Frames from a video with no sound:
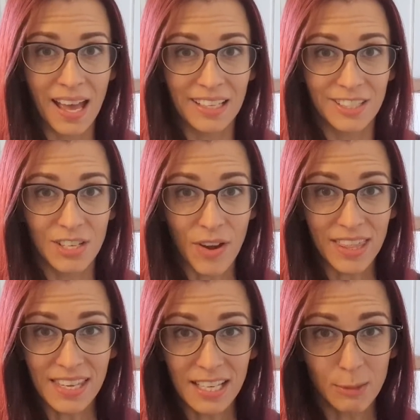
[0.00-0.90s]
So I
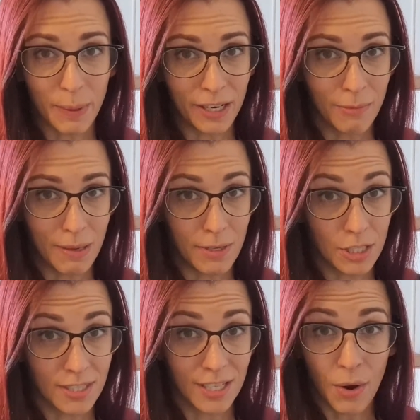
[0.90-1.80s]
think it's better maybe
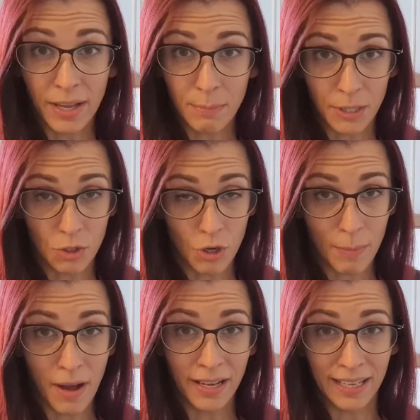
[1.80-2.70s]
just to go ahead and put the
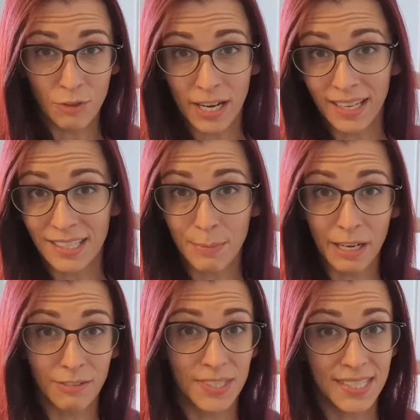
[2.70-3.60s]
trim on and try to get some
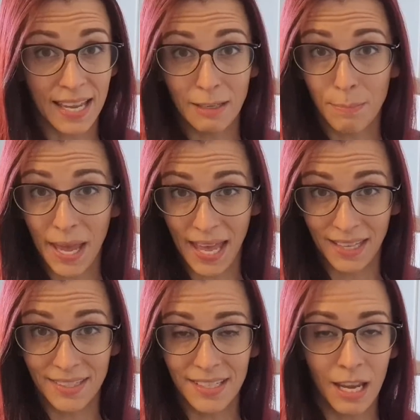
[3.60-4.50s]
kind of stain
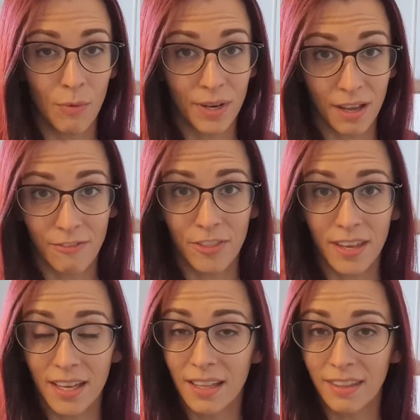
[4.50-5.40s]
pen to get rid of
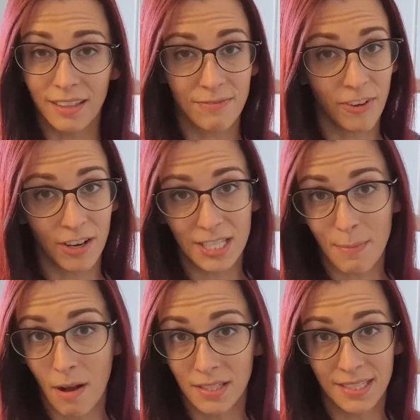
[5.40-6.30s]
the very
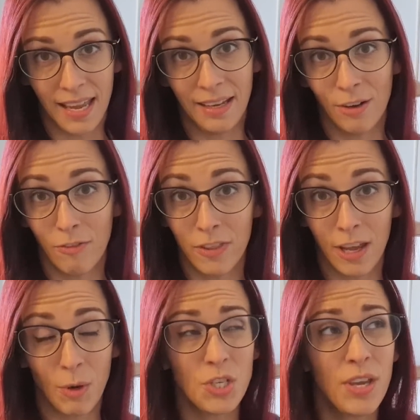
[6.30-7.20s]
small stain over
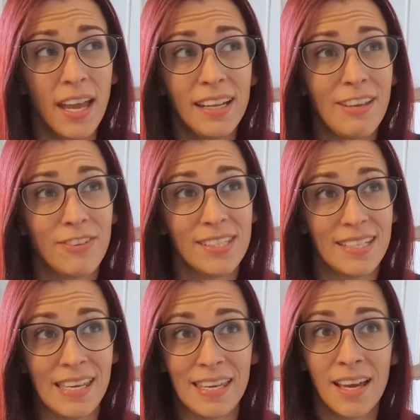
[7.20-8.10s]
there, which you can't even
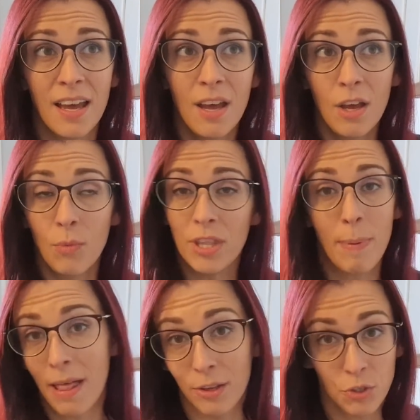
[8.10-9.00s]
see when the
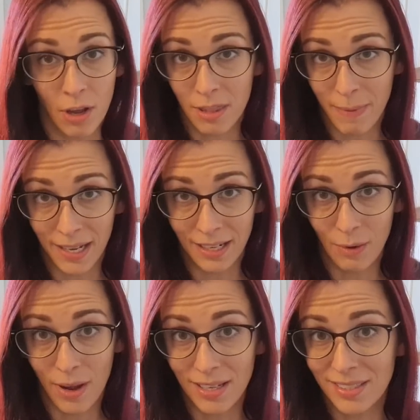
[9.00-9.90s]
pillows are on the bed
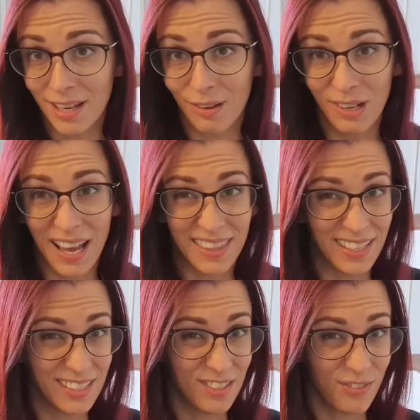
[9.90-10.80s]
anyway. So I think
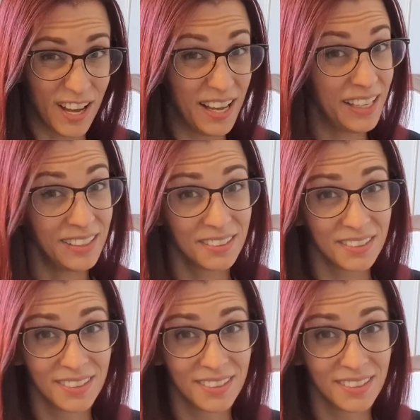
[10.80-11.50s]
it's fine.